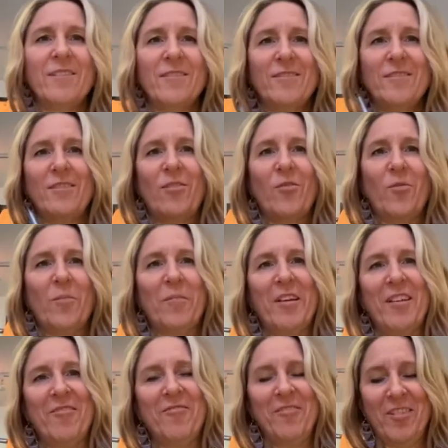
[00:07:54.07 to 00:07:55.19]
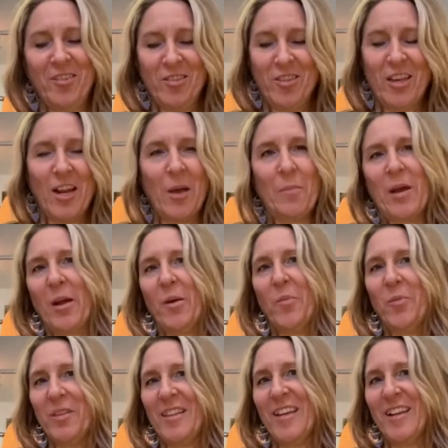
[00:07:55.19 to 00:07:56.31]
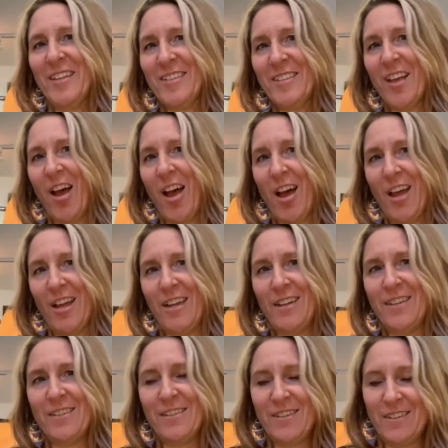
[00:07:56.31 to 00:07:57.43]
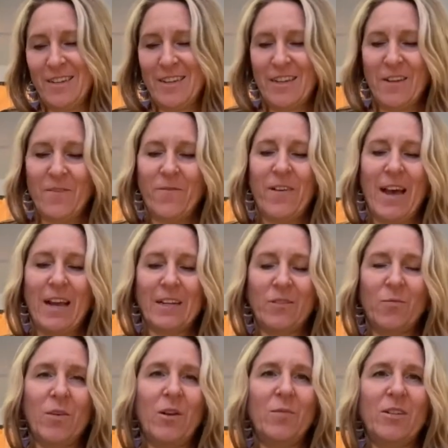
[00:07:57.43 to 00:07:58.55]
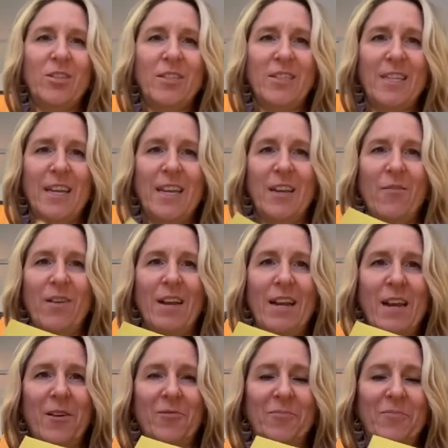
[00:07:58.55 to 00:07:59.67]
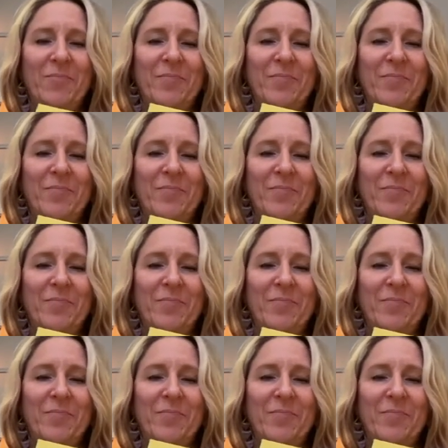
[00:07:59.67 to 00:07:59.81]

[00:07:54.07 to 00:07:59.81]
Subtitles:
So I'm going to finish that up. I'm going to put that aside. In fact, why don't we just take it right now